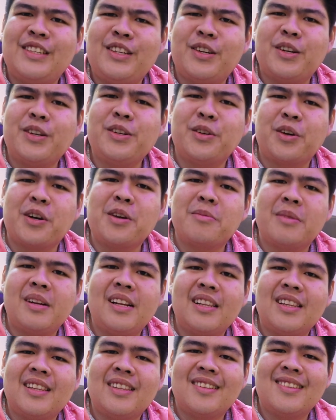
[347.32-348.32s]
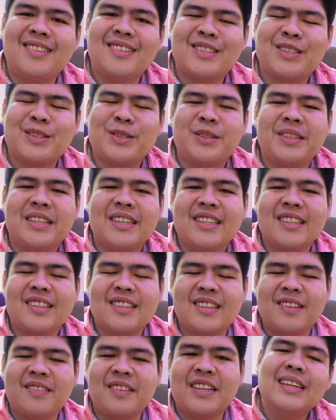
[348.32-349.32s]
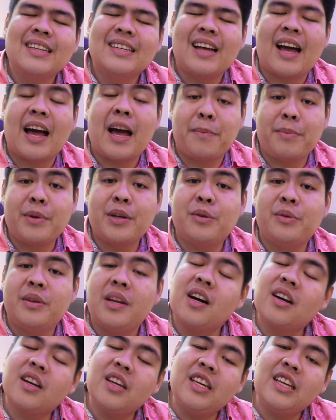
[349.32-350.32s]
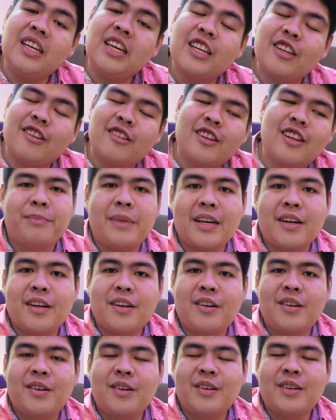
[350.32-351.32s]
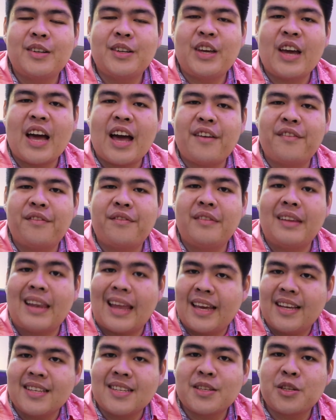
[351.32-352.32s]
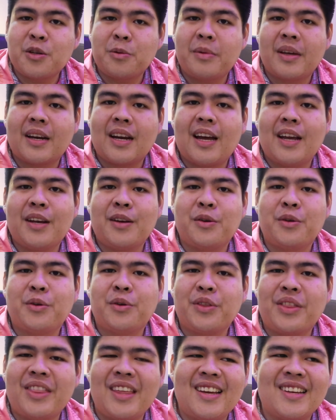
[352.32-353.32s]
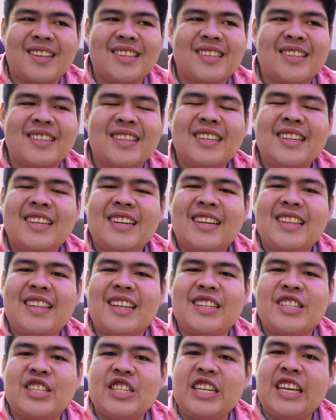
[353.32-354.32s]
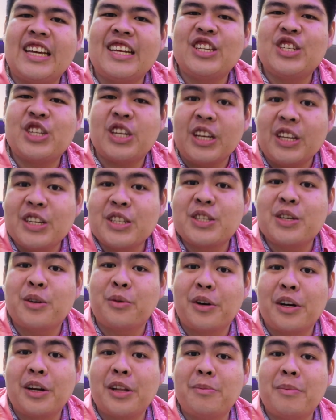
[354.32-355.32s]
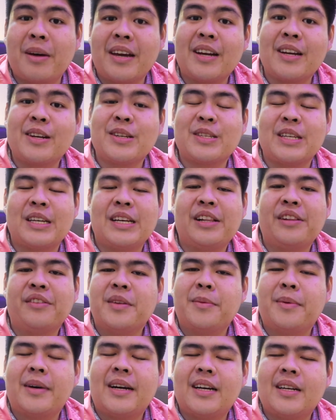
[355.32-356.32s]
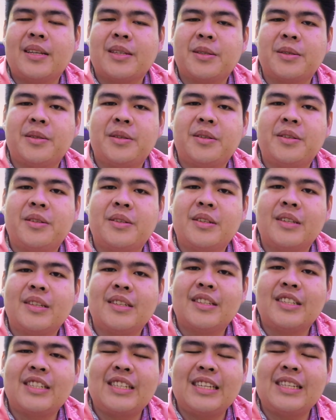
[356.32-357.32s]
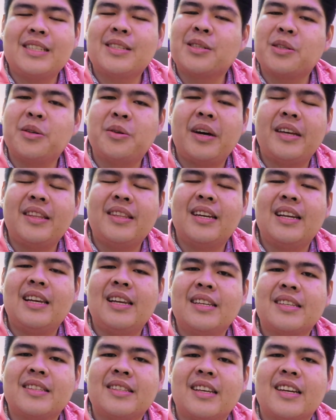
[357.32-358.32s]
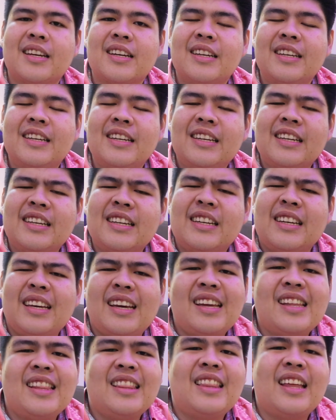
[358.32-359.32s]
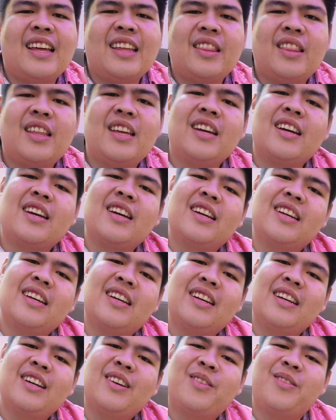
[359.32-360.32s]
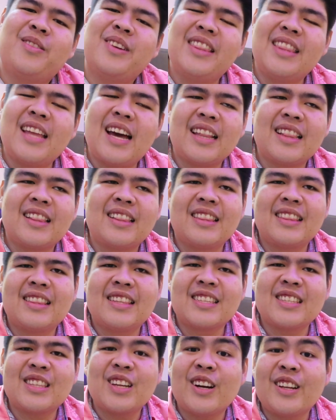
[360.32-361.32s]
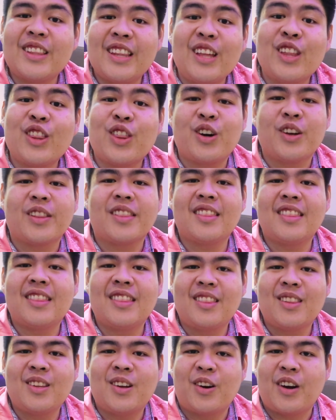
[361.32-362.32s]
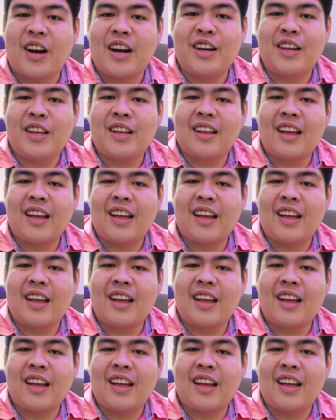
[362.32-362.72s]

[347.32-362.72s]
your normal student, di ba? A happy-go-lucky, you know. Pero you have Liza Soberano who thinks that she can change the world by herself, di ba? So she's so idealistic. And I think with that starting thought, or ano